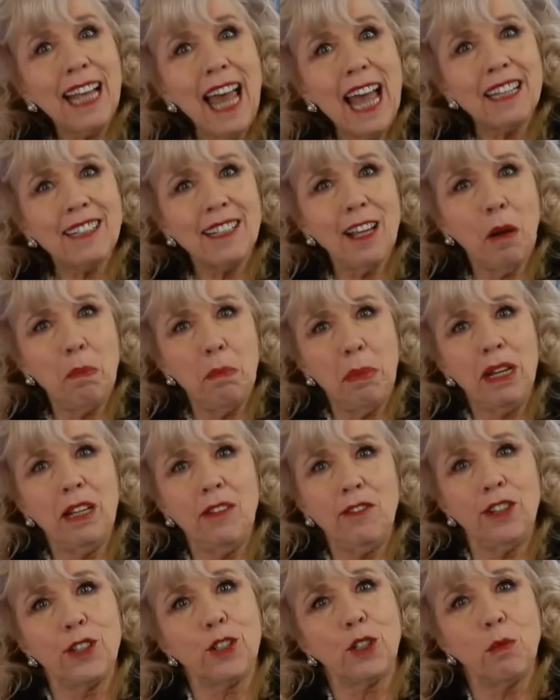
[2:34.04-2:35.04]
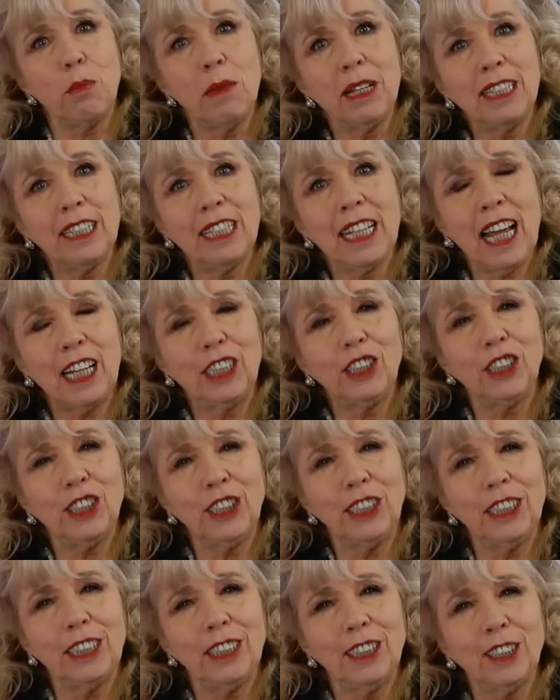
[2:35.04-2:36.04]
That's how beneficial
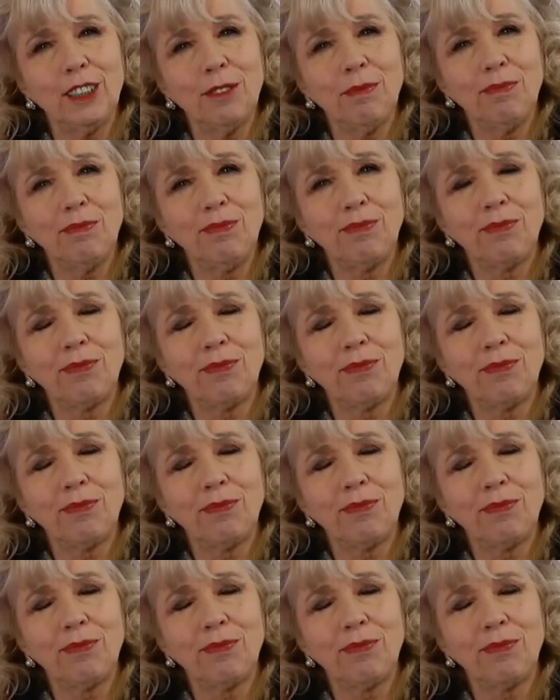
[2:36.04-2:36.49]
meditation is.